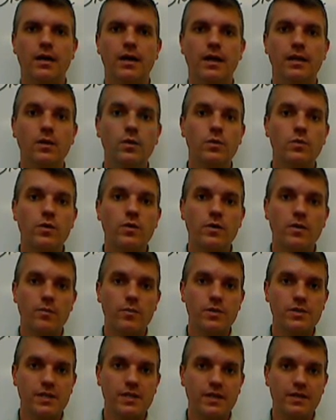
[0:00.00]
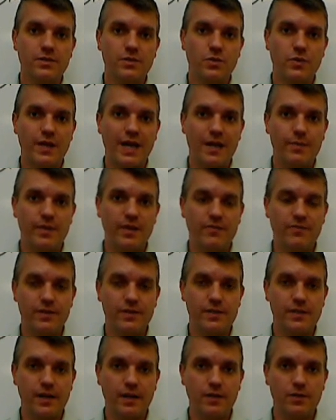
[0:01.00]
Hello and welcome once again to Anatomy and
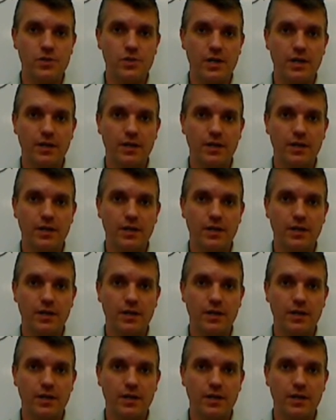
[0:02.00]
Physiology